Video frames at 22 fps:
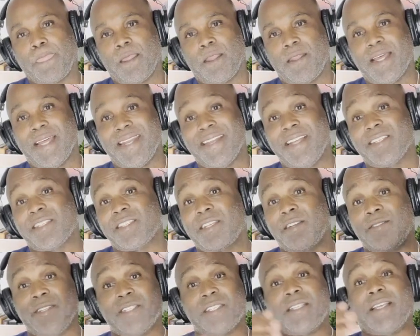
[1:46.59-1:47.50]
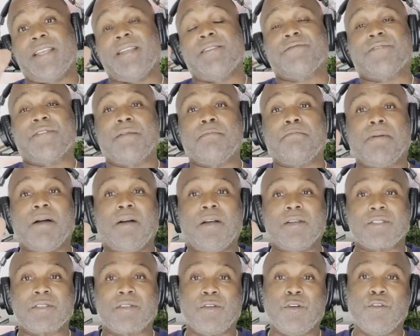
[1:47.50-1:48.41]
Not necessarily the same from the
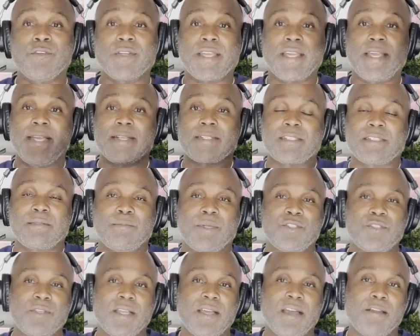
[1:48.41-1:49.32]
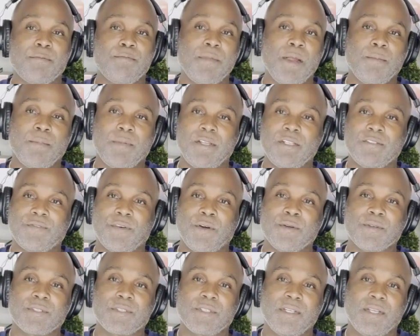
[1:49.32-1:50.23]
bars or the overcashes, but you got to remember these
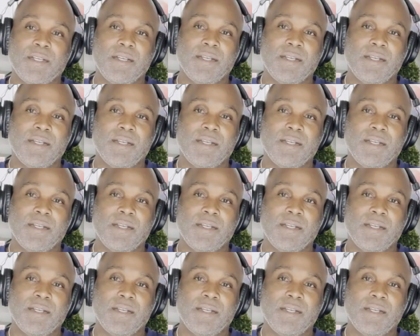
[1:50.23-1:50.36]
folks,